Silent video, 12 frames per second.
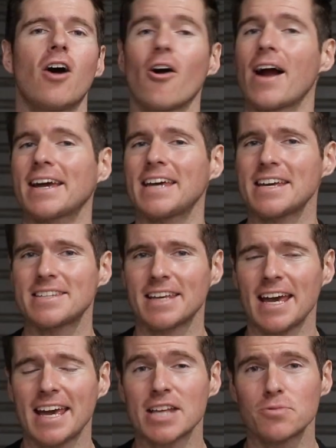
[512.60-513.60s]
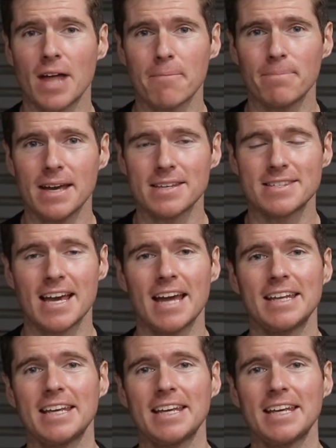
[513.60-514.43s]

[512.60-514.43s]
All right, geeks and geekettes, with that being said,